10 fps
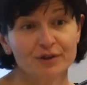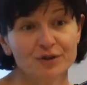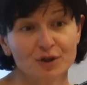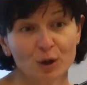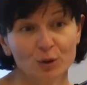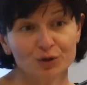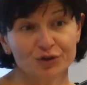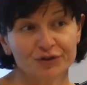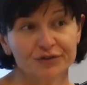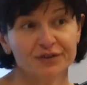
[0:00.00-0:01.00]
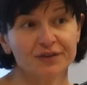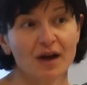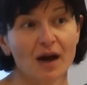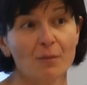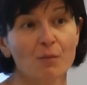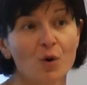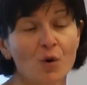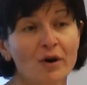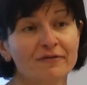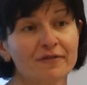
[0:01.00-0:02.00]
disclosures are
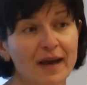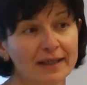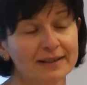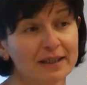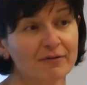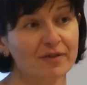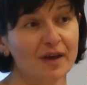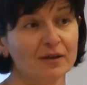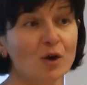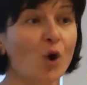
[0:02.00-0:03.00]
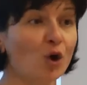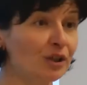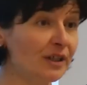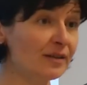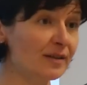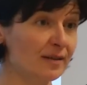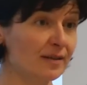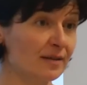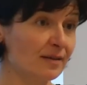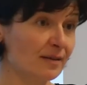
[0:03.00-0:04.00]
more effective than
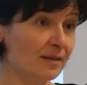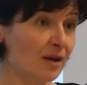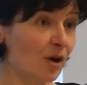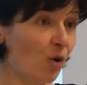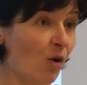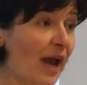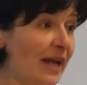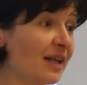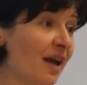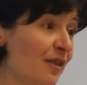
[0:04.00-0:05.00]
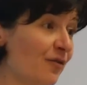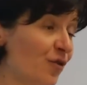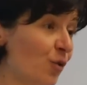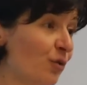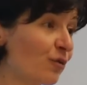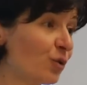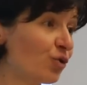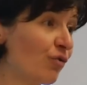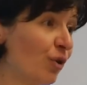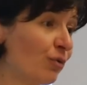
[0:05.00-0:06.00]
audits or any other form of
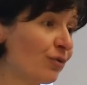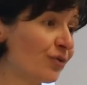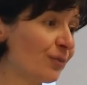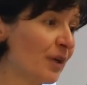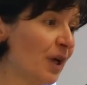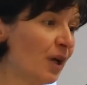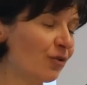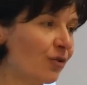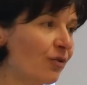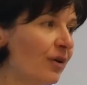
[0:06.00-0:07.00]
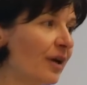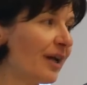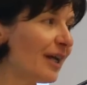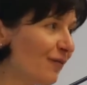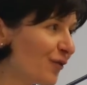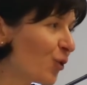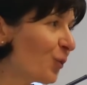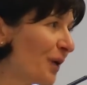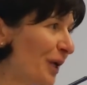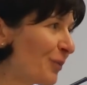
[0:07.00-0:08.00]
controls. So if your
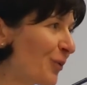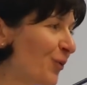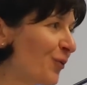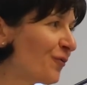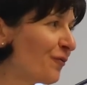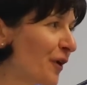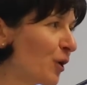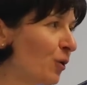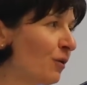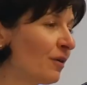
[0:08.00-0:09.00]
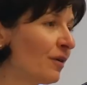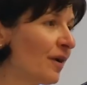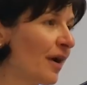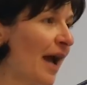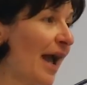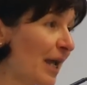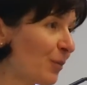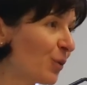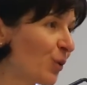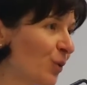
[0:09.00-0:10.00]
people feel
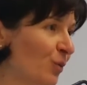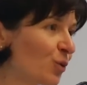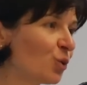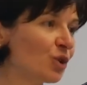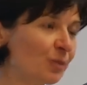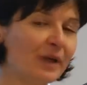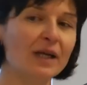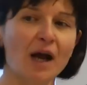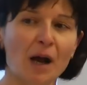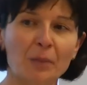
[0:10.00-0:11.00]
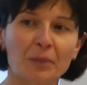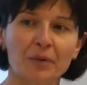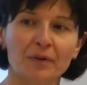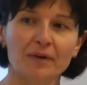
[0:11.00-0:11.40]
able to speak up,